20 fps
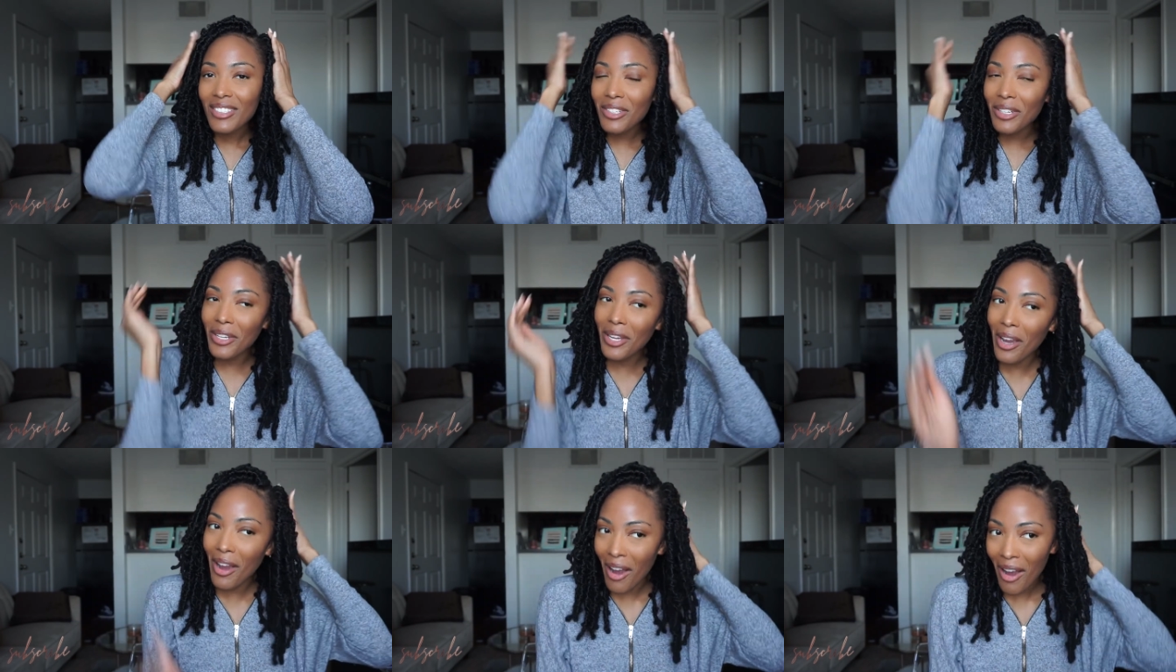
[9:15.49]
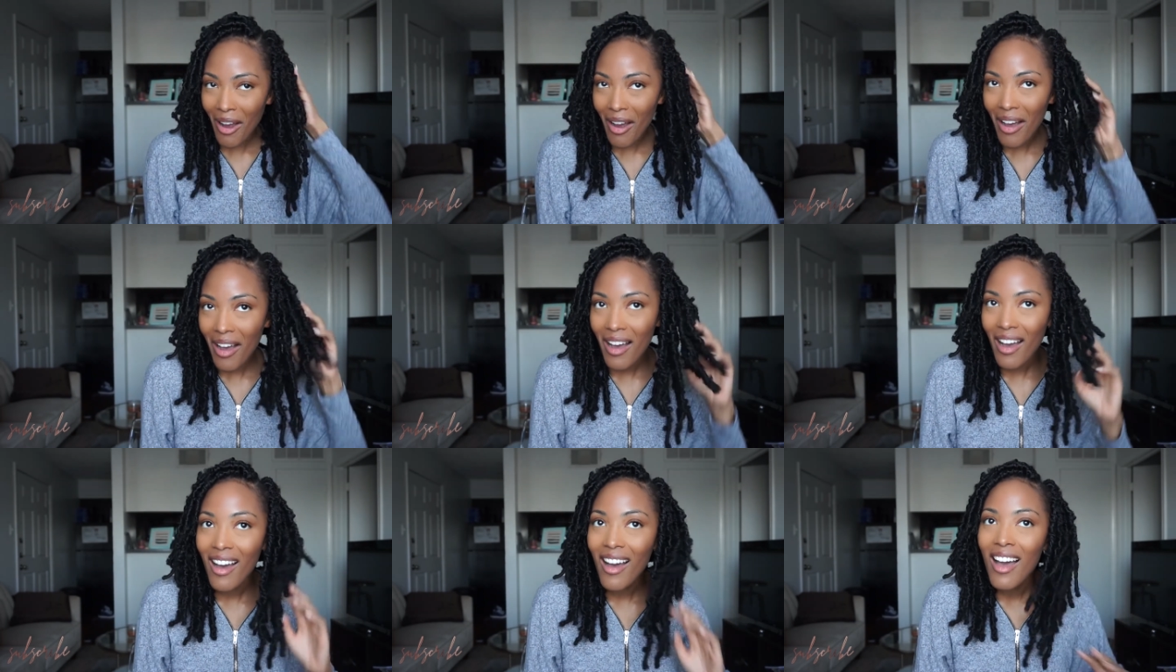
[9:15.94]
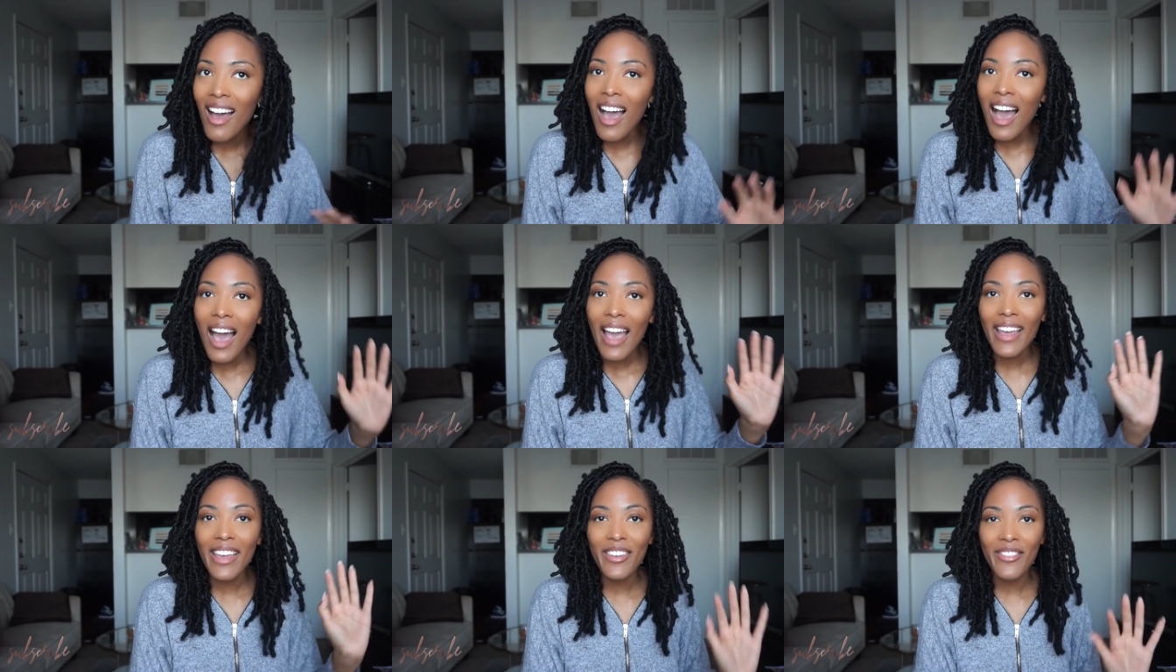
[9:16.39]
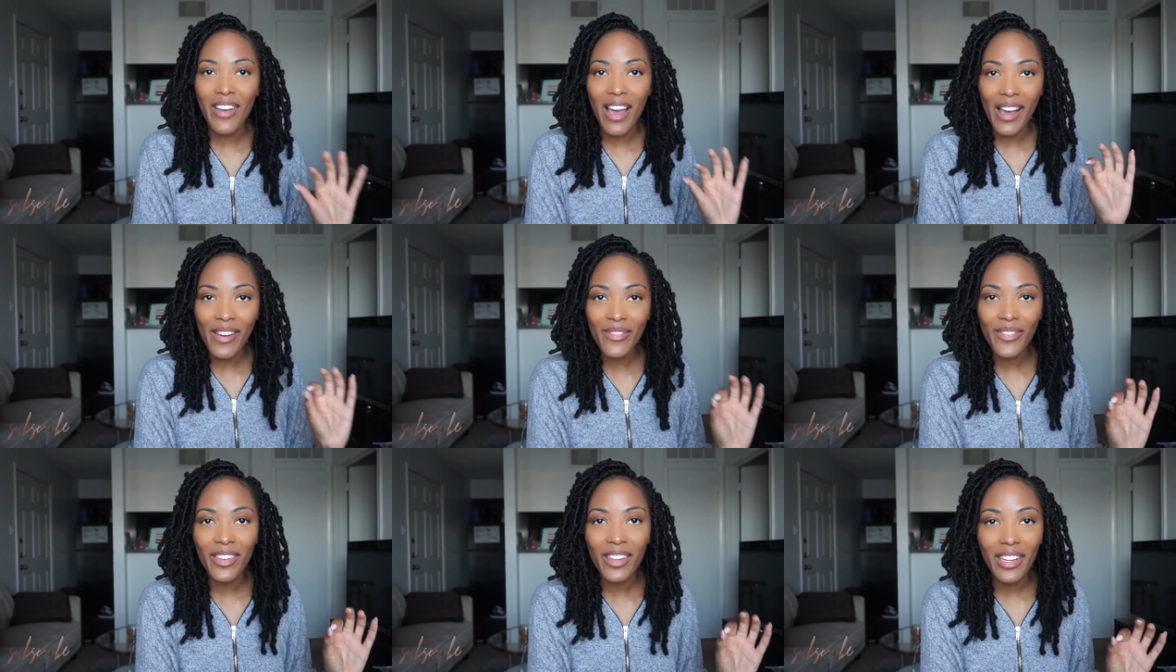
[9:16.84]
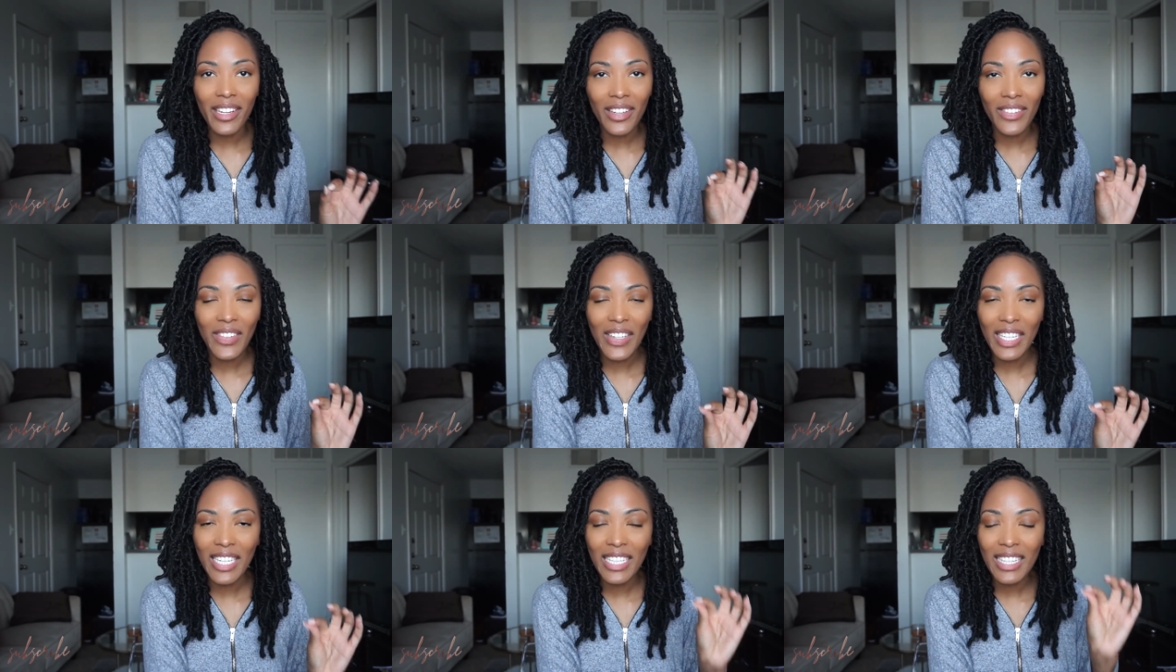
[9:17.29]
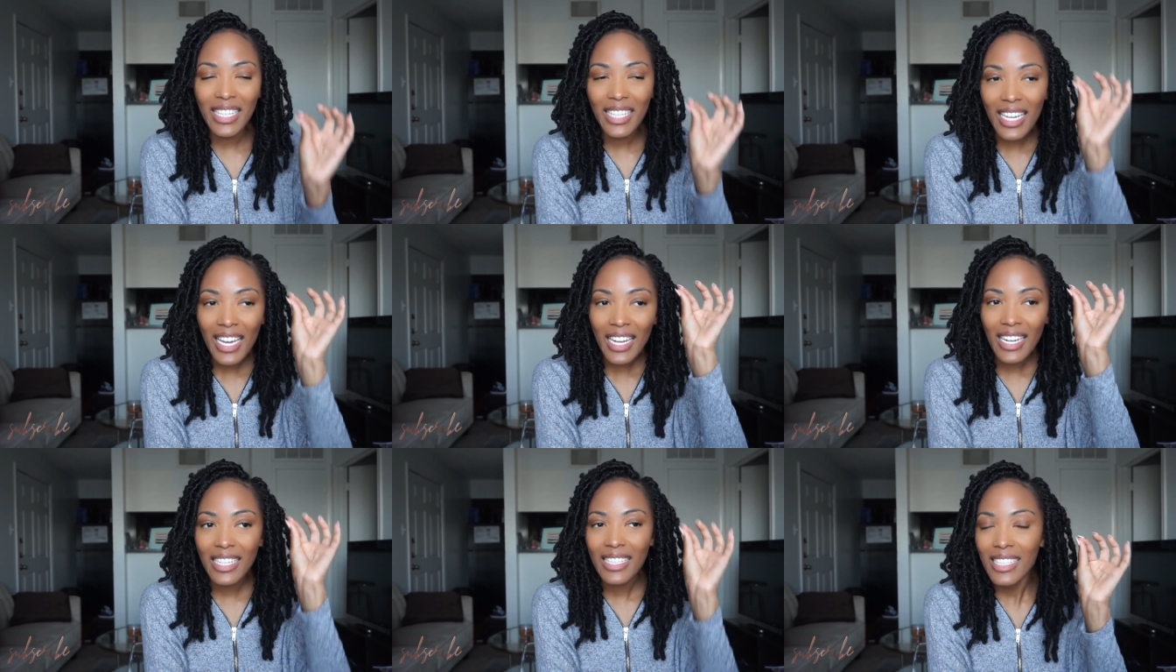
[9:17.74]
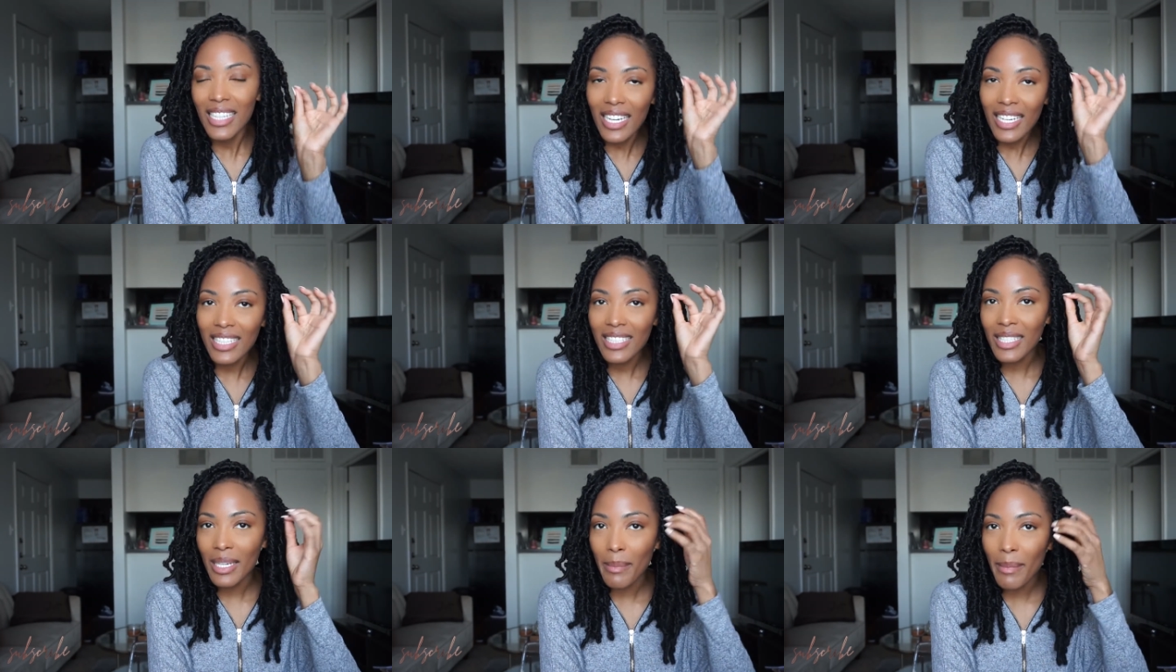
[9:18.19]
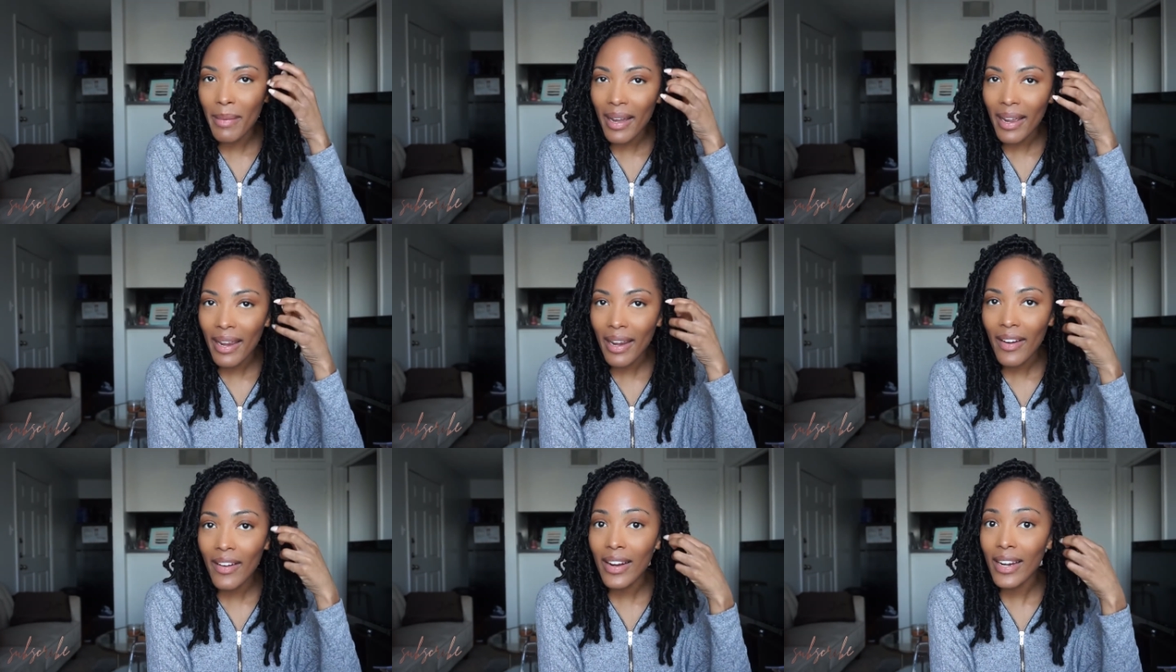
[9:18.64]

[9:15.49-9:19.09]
I feel like if anything kind of tugs at my hair,